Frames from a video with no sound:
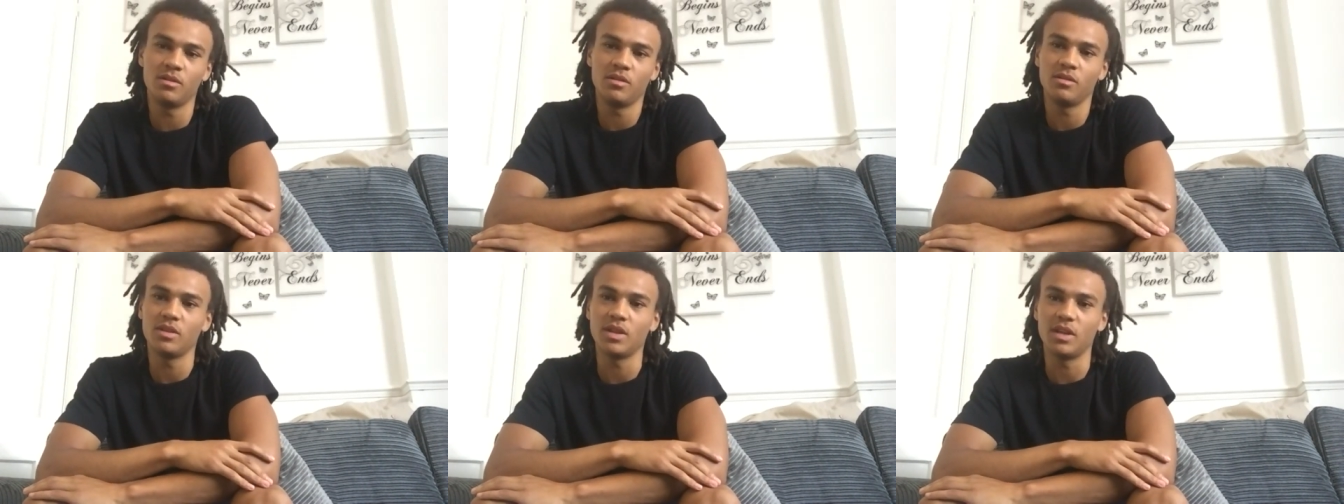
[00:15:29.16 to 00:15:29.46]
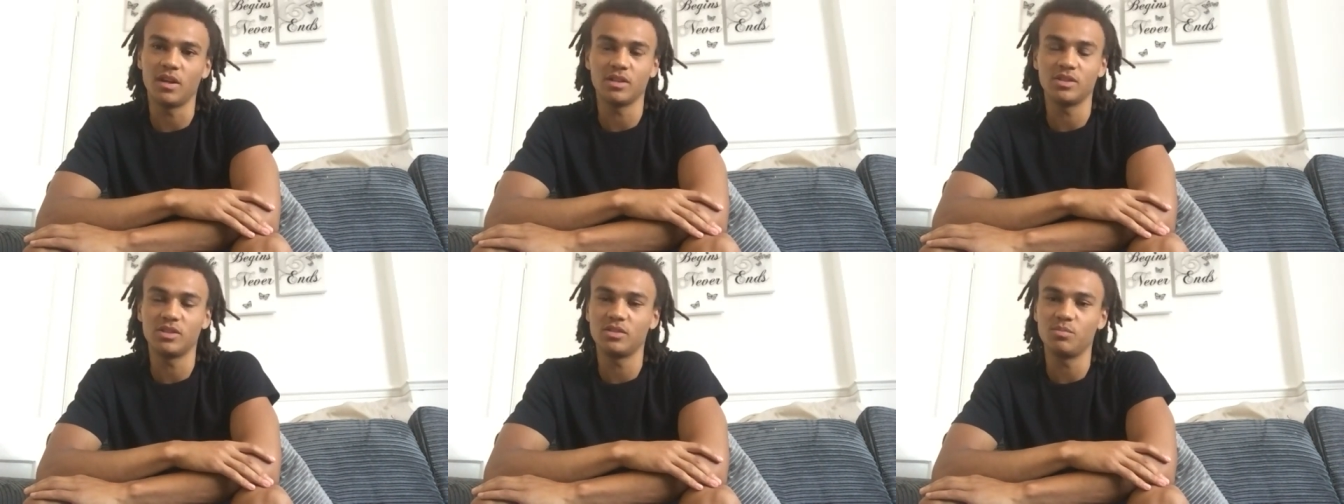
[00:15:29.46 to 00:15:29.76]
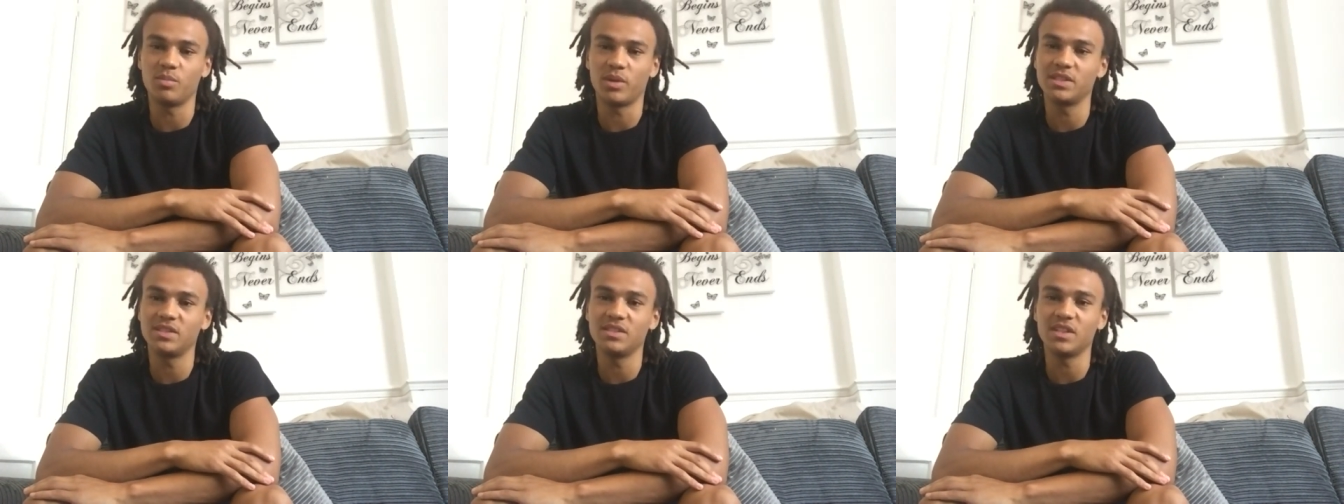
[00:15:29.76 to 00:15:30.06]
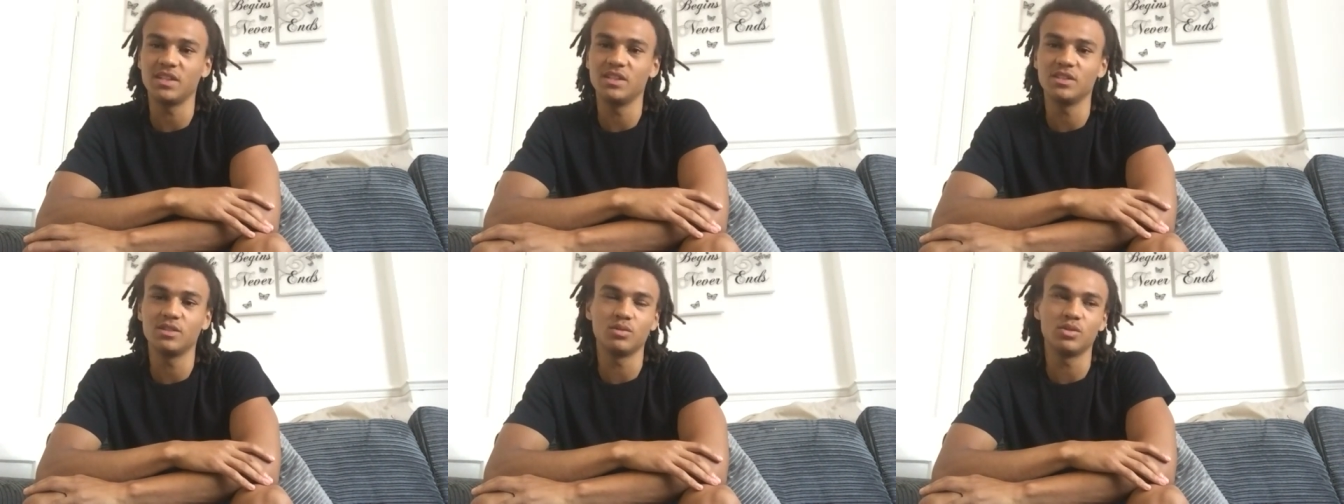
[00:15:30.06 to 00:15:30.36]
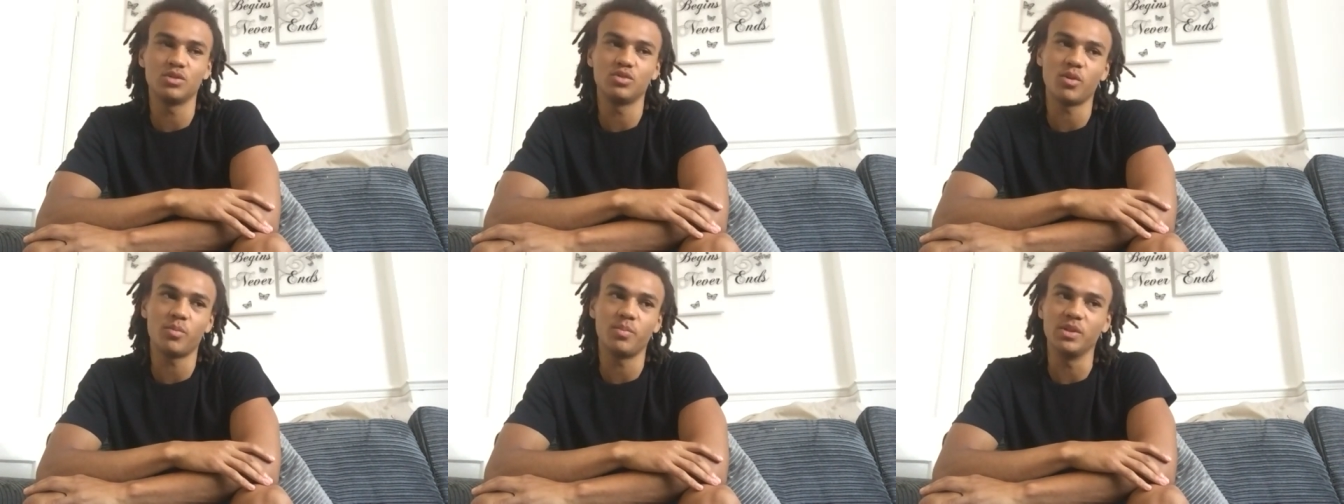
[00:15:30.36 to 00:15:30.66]
then my standards would
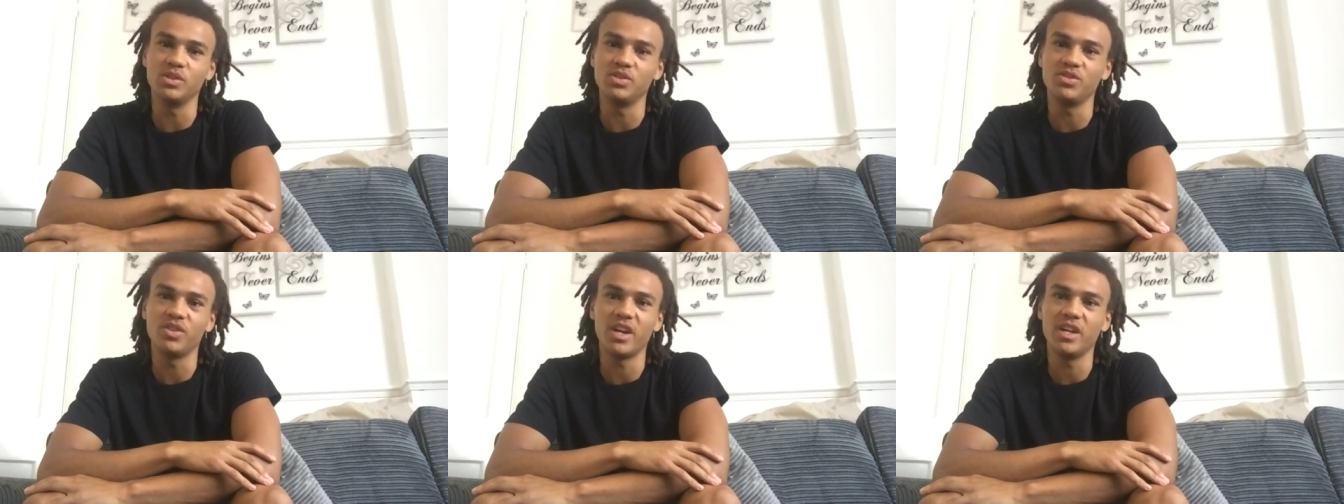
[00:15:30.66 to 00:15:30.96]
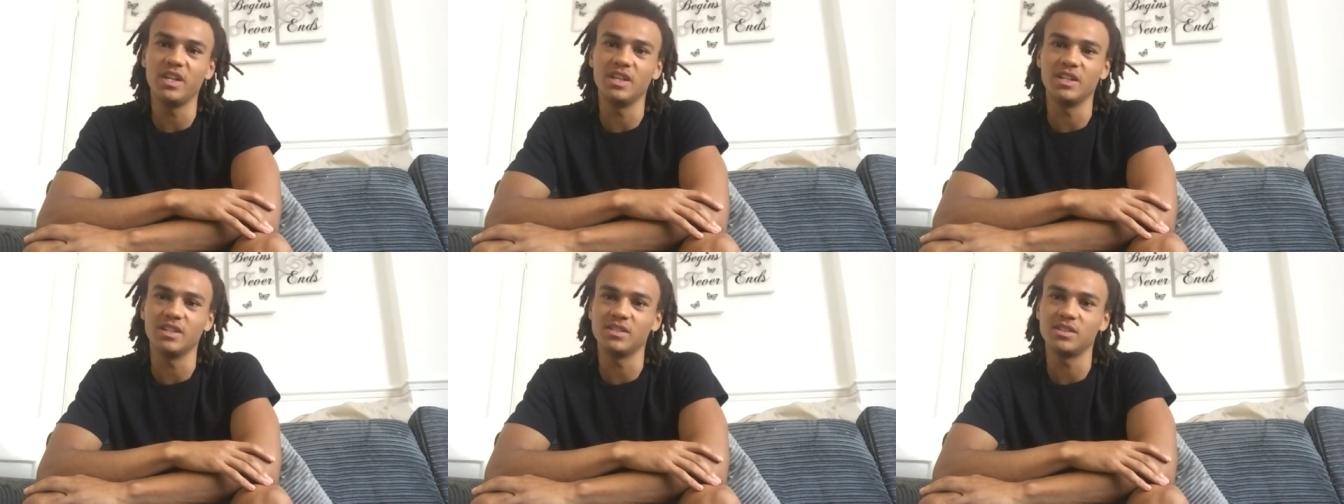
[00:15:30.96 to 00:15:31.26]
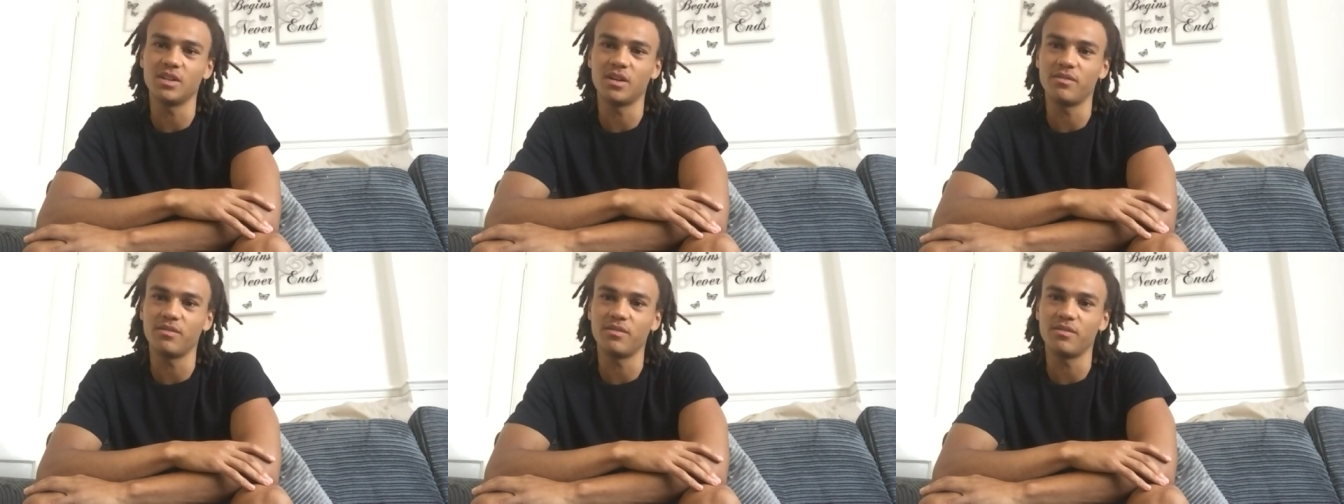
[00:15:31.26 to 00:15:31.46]
drop in training and stuff,